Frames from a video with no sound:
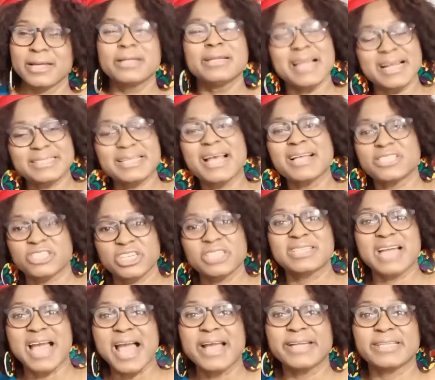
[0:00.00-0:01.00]
Later she
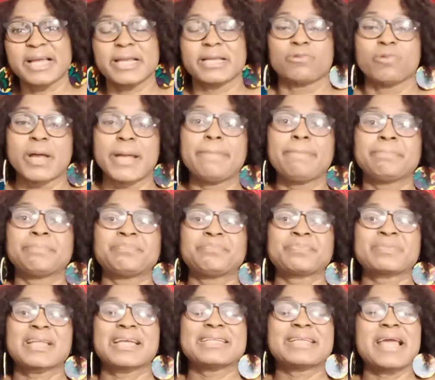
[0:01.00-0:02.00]
died anyway.
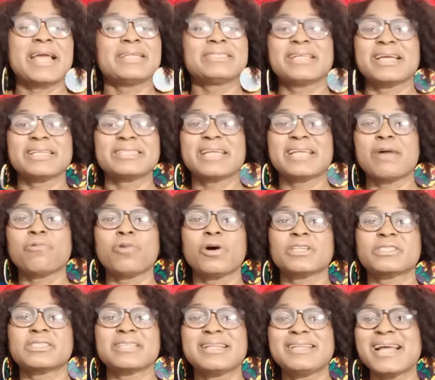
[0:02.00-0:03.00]
there
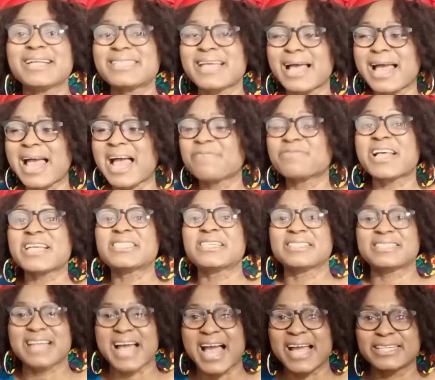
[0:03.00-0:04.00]
was later after she
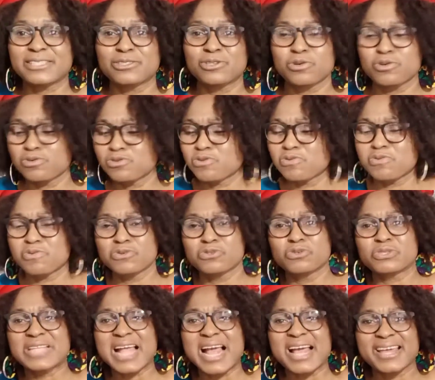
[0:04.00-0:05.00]
died,
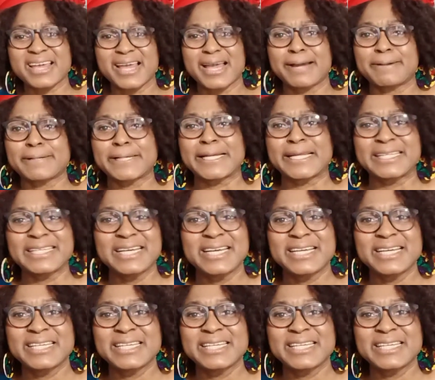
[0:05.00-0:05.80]
you start hearing